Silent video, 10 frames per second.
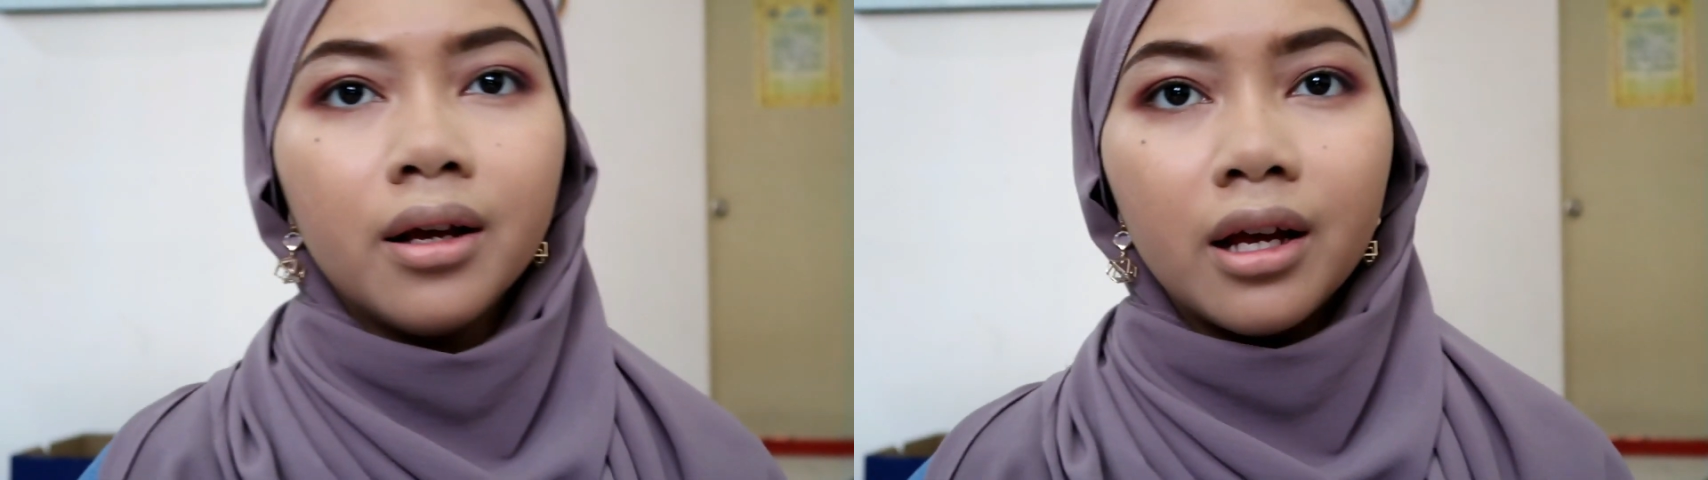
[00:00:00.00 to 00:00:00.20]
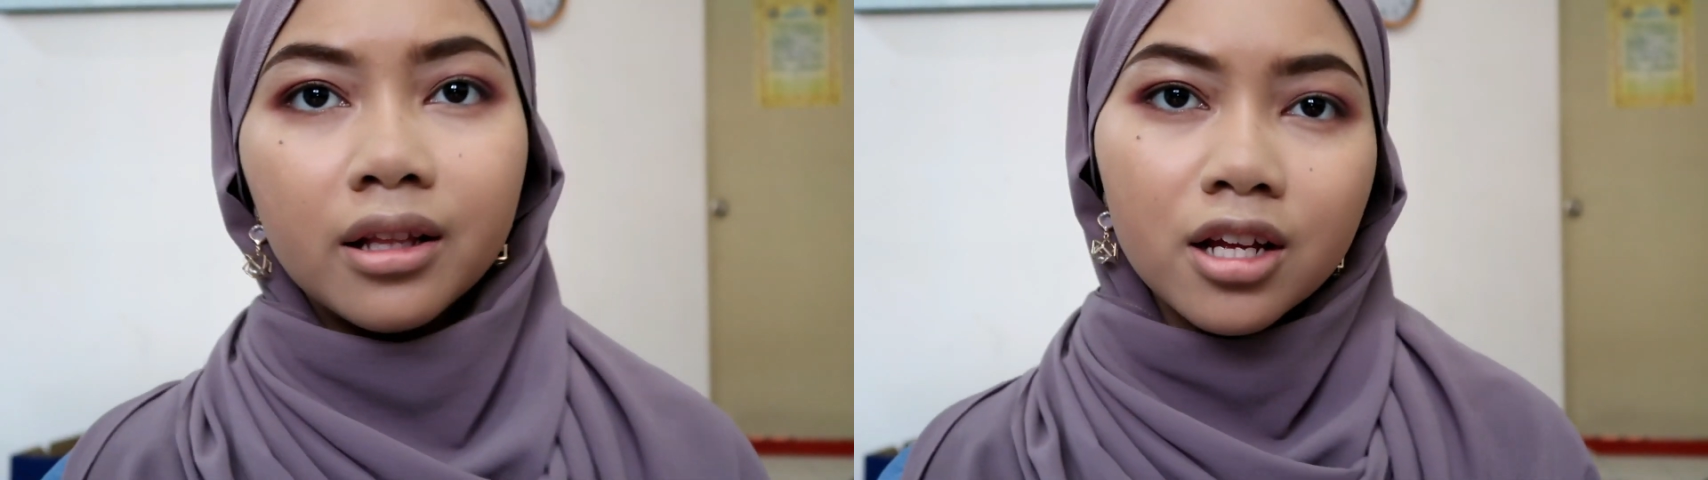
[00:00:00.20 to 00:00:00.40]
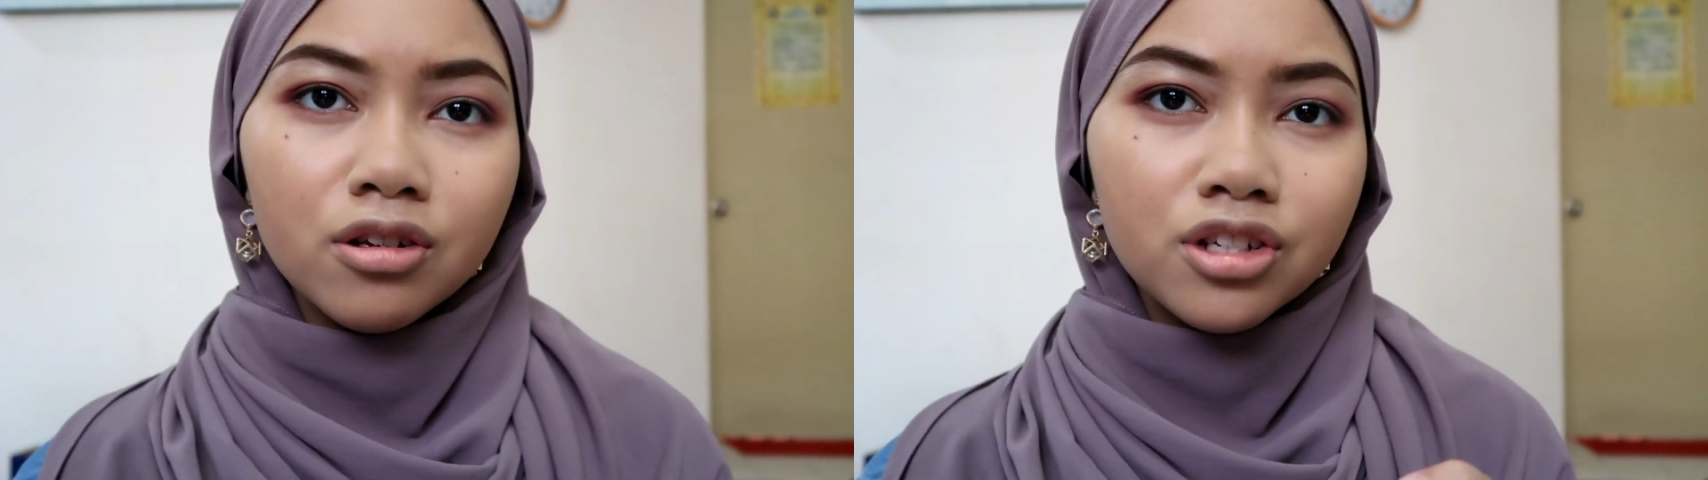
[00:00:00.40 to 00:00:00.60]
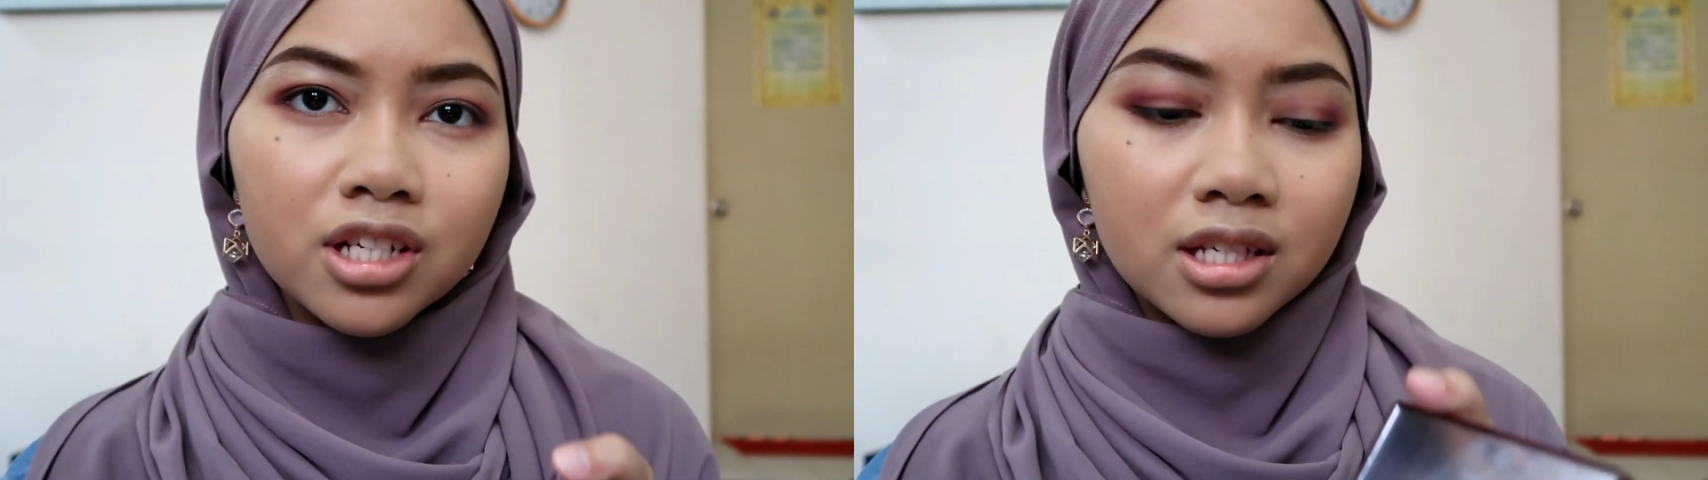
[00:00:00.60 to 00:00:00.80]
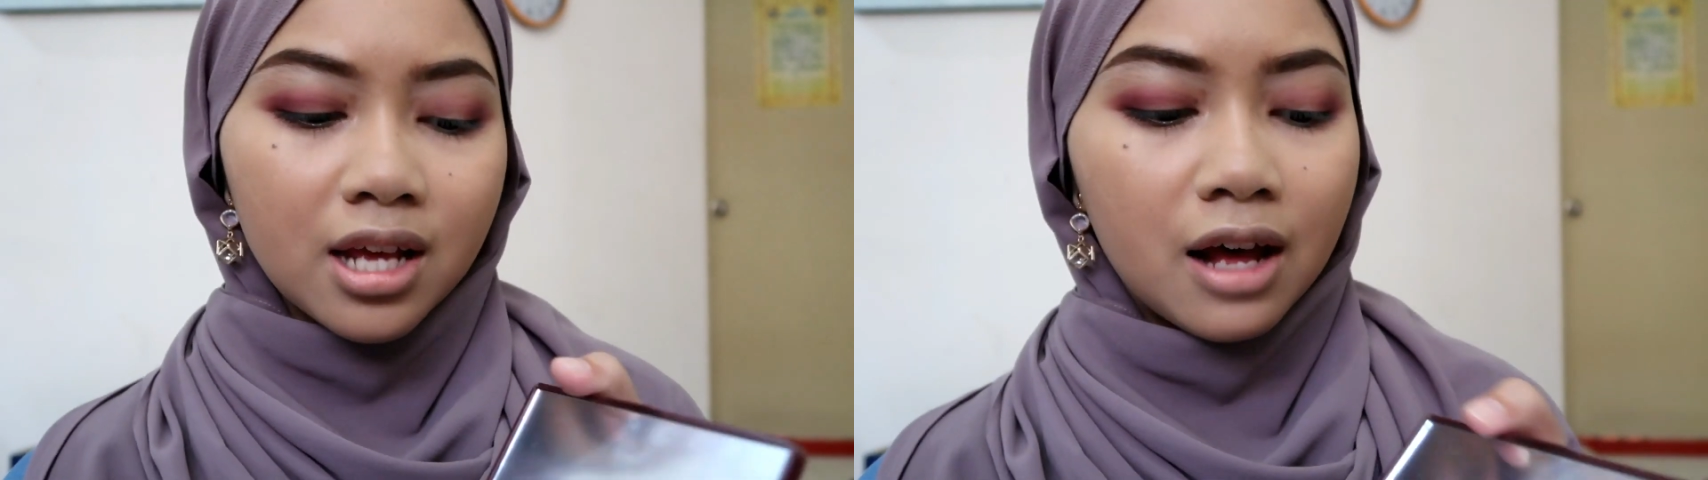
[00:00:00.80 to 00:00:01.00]
And then you
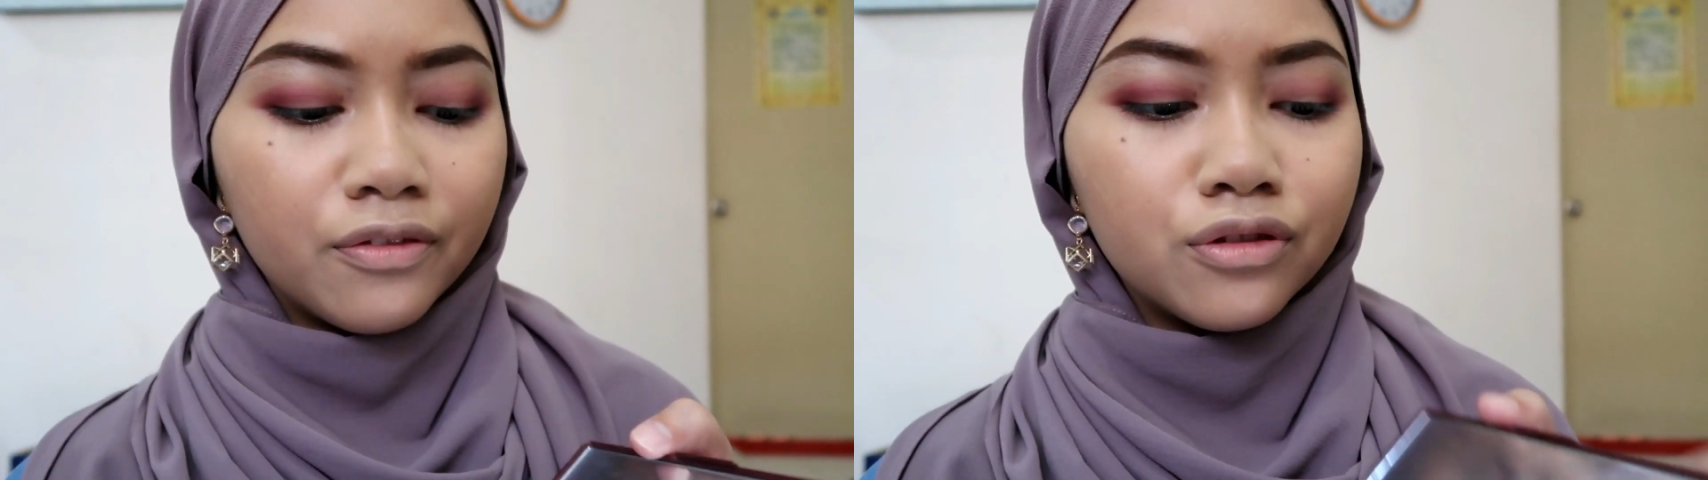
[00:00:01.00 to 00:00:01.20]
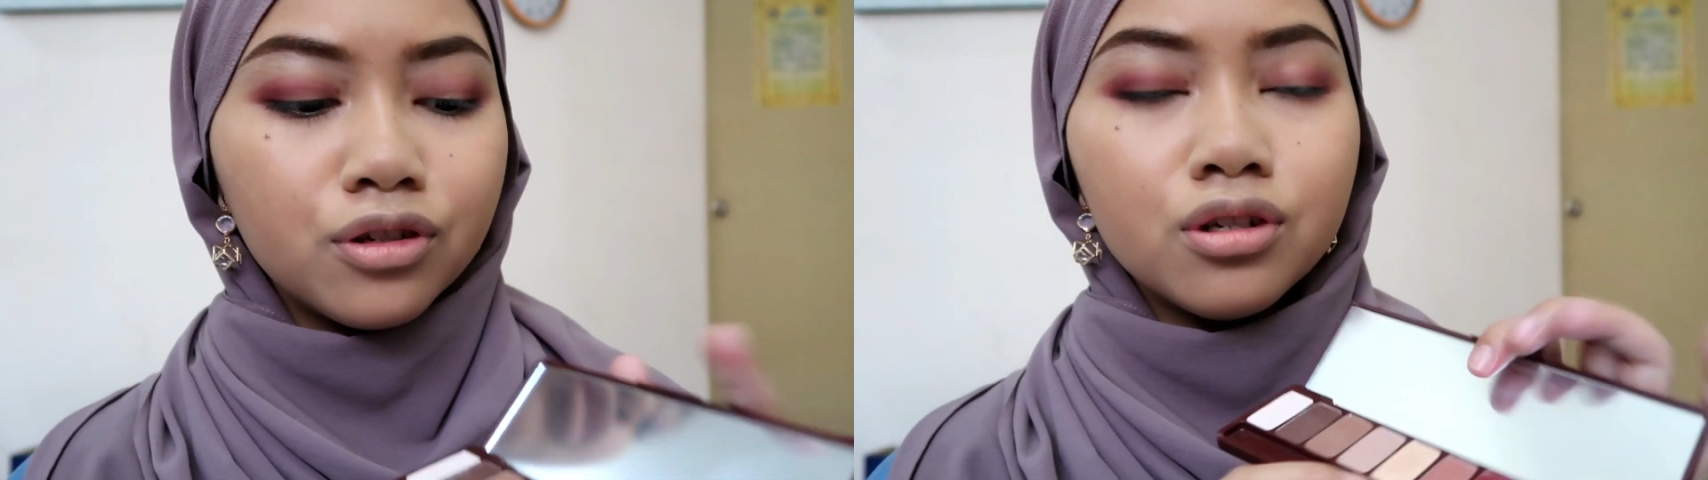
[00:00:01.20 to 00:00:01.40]
just have to